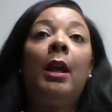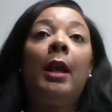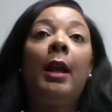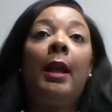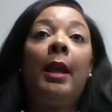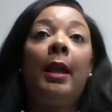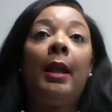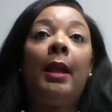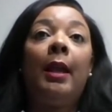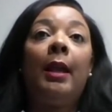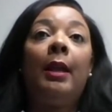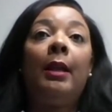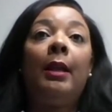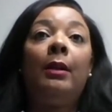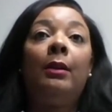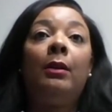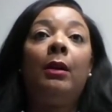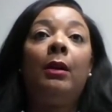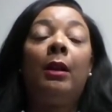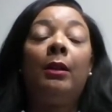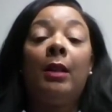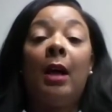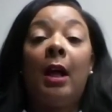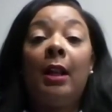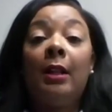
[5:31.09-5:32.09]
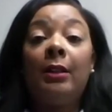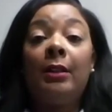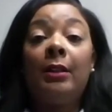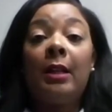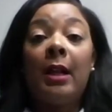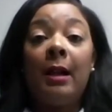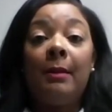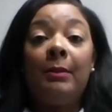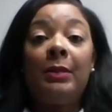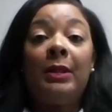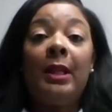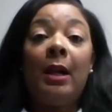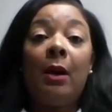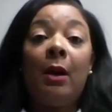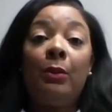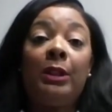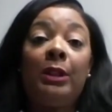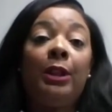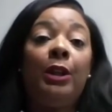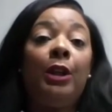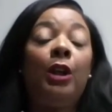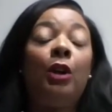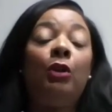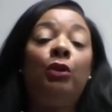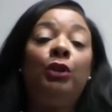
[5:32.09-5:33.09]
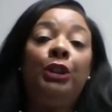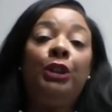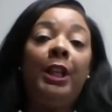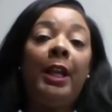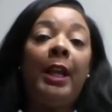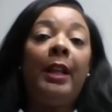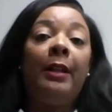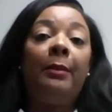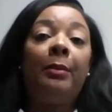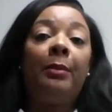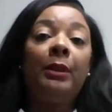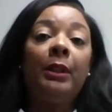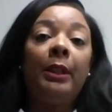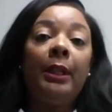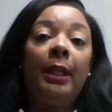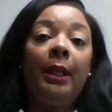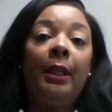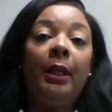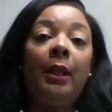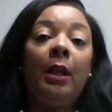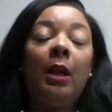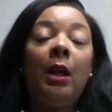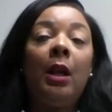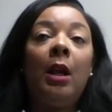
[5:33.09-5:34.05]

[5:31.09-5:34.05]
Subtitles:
And a lot of times that was a negotiated plea.